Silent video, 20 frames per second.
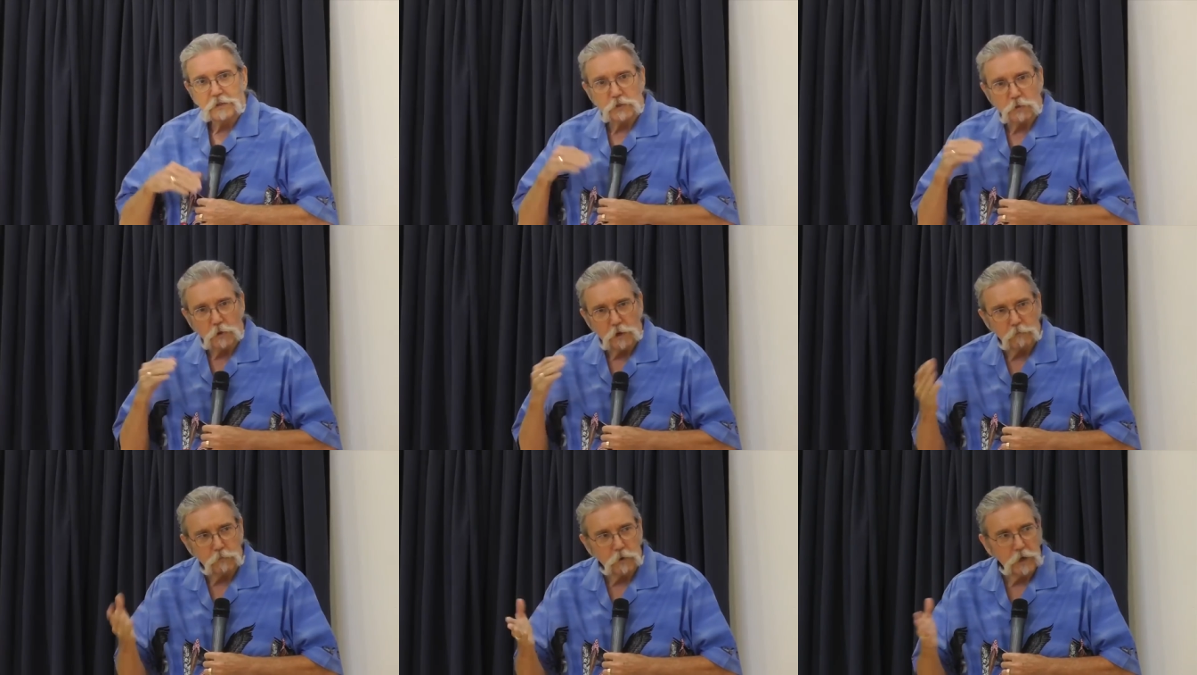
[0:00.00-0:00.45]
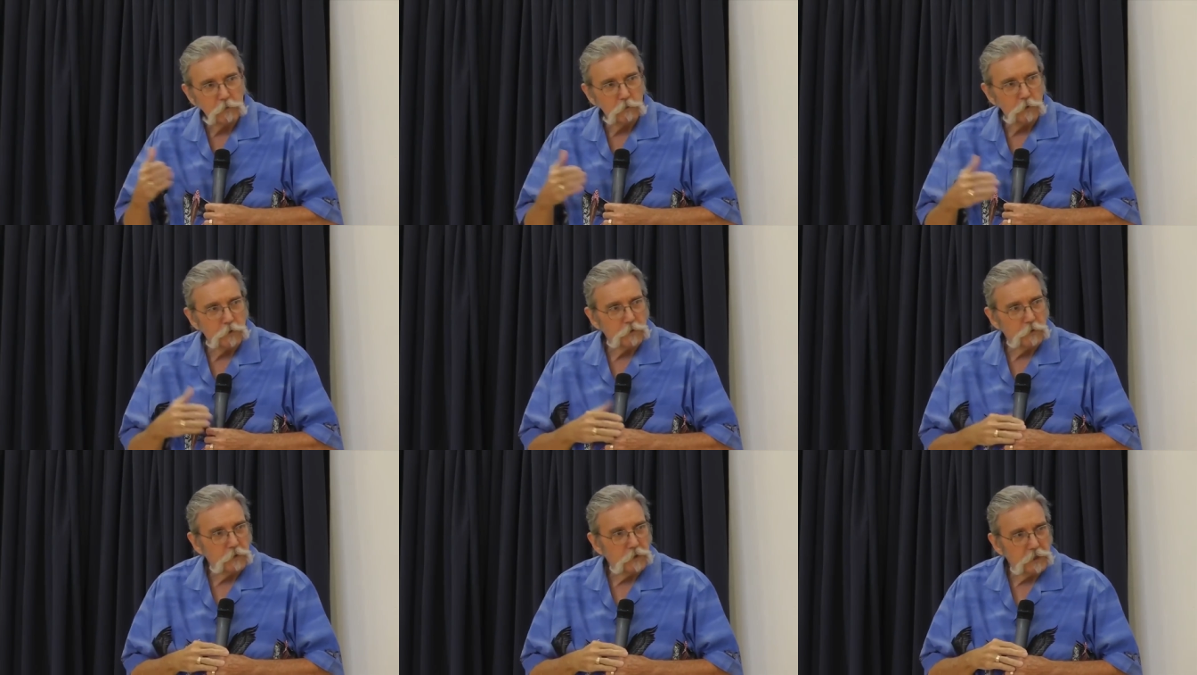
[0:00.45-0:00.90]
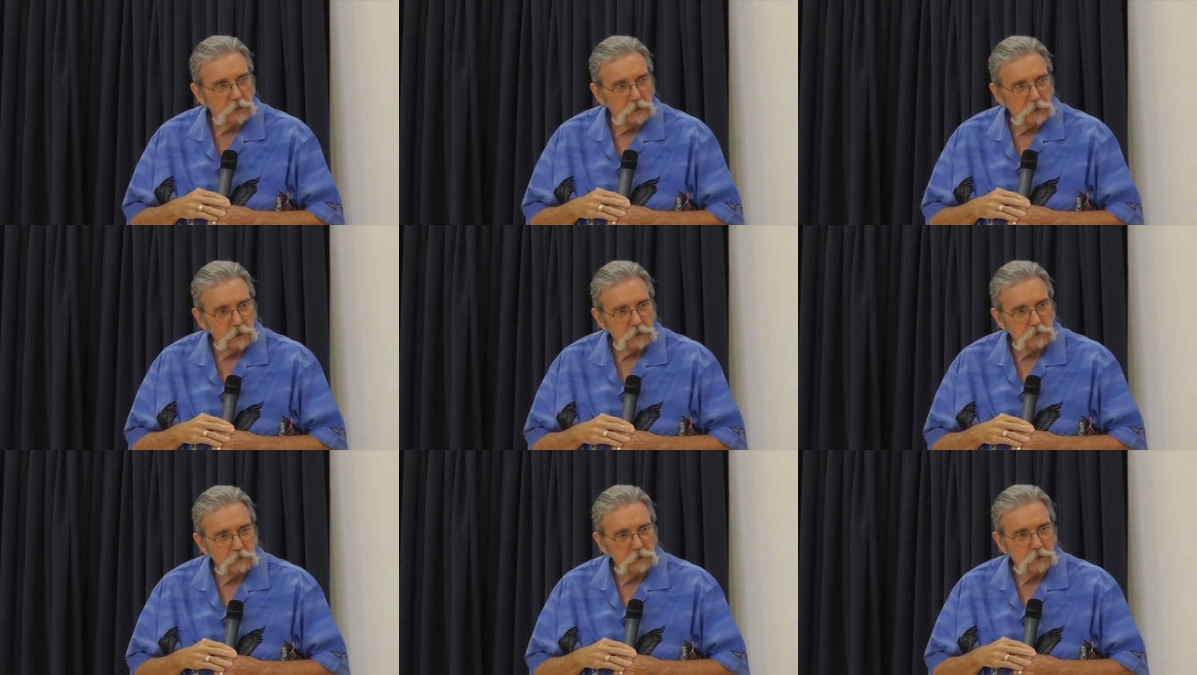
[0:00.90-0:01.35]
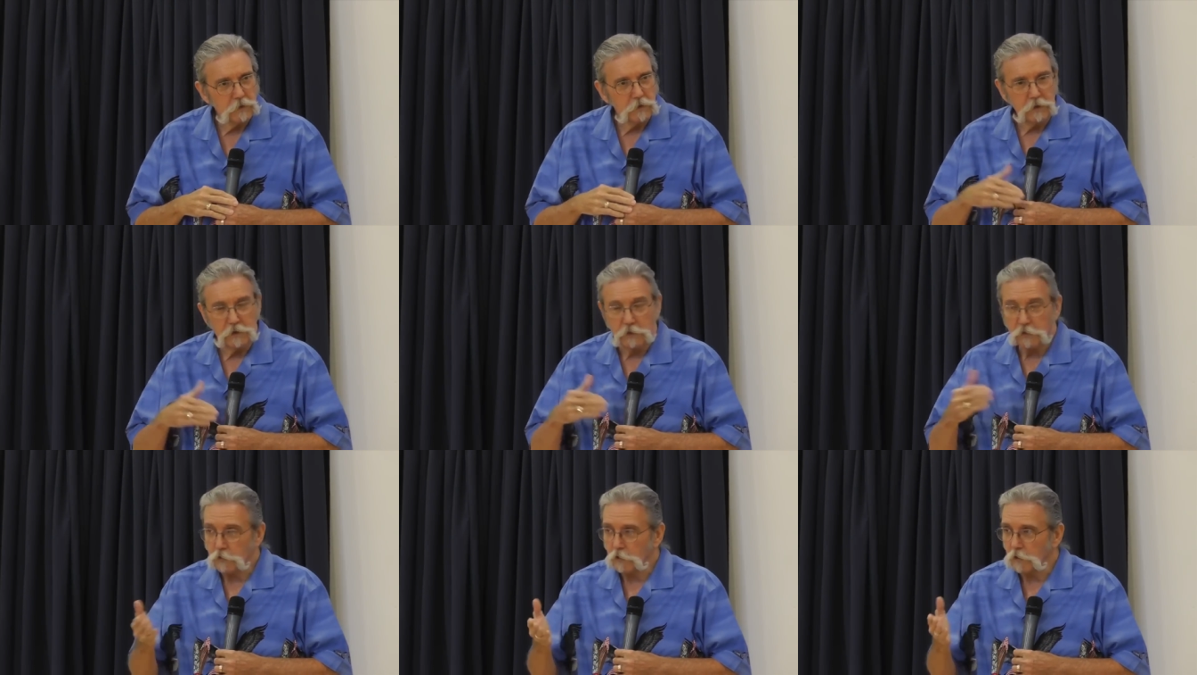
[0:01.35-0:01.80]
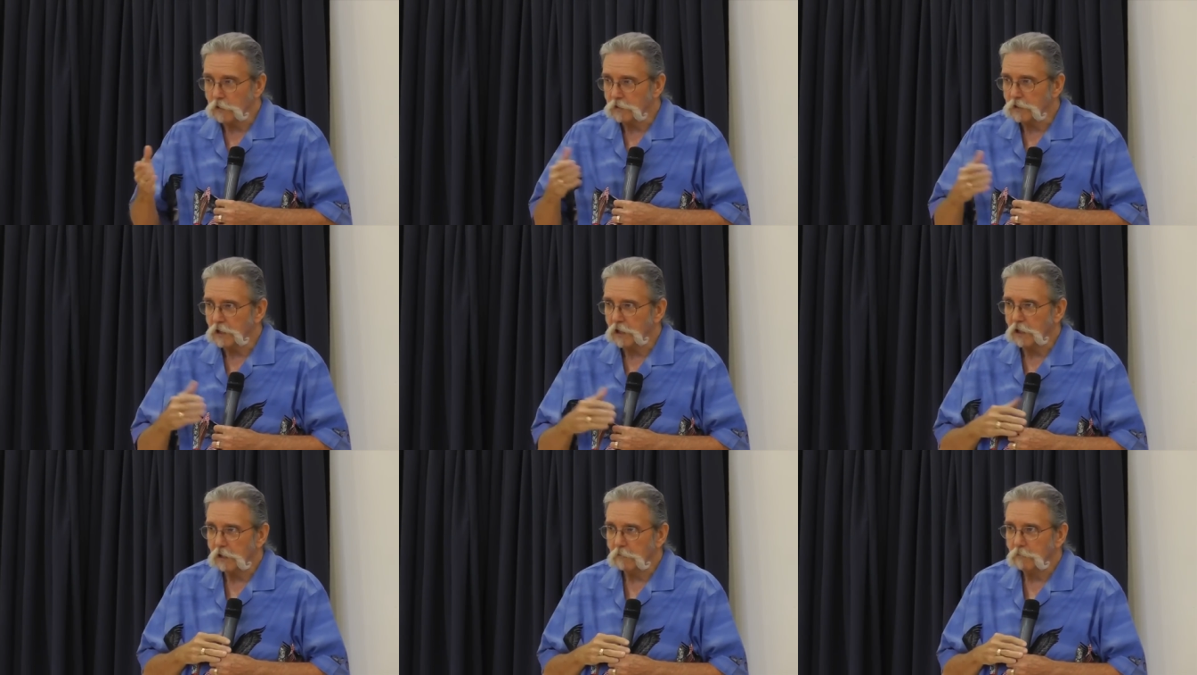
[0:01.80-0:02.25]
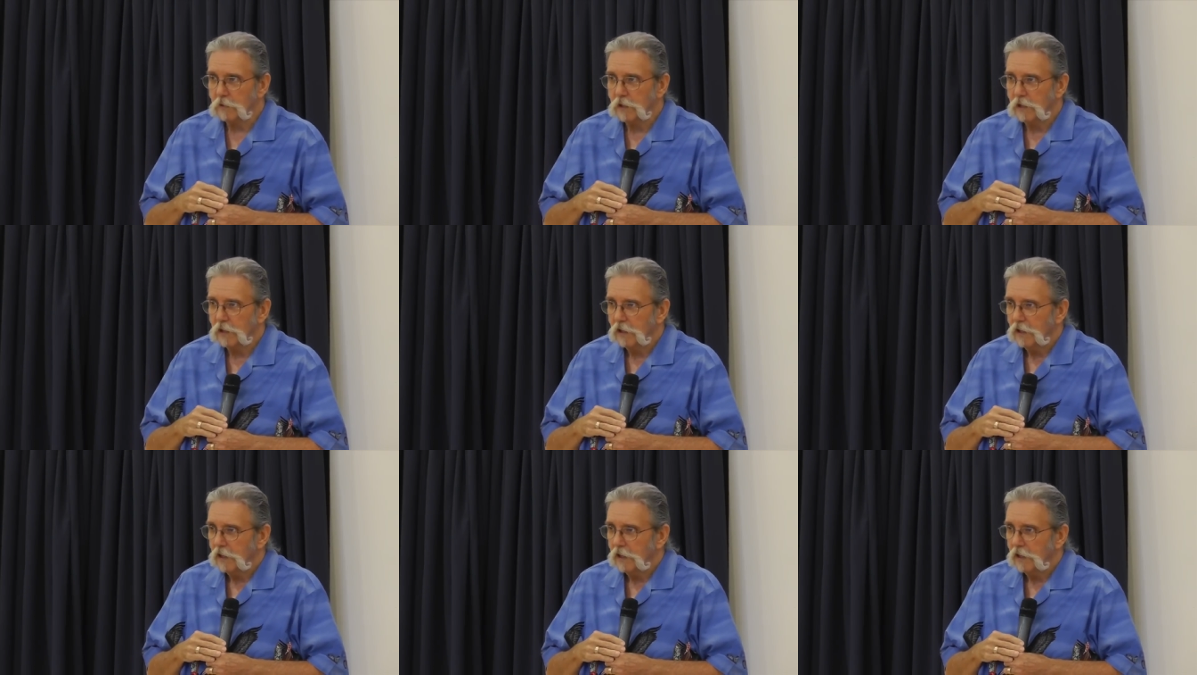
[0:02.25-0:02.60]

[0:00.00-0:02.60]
So I prayed with her again, and a third time,